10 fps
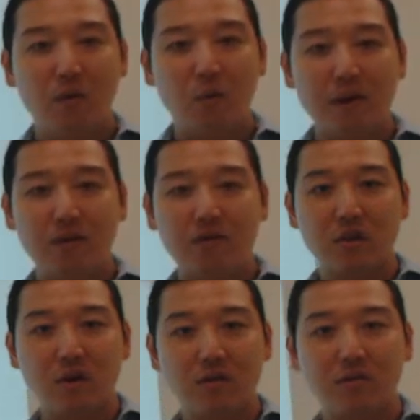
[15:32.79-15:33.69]
or where it
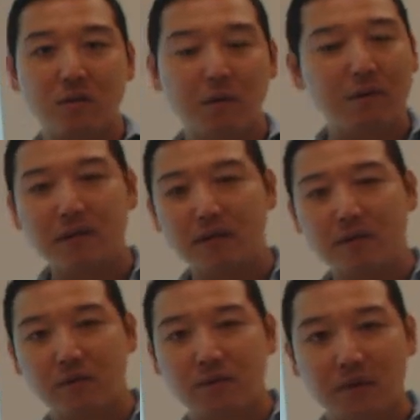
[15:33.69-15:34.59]
stalls, or where we need to
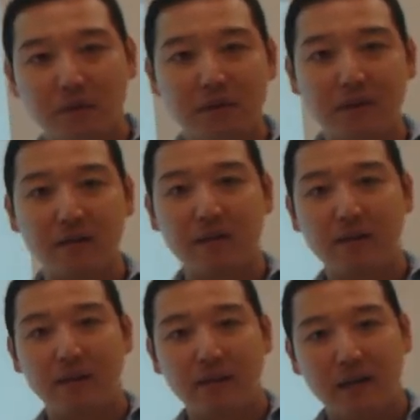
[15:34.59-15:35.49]
sort of stimulate
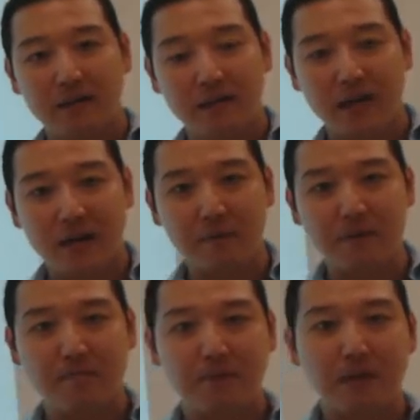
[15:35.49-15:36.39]
the
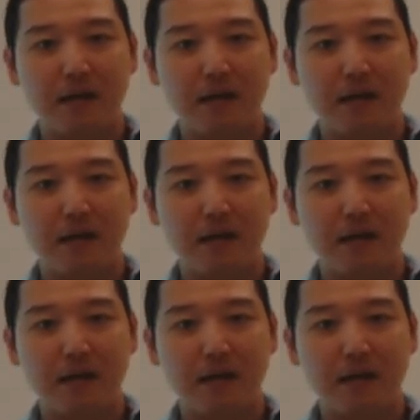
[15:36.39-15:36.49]
economy,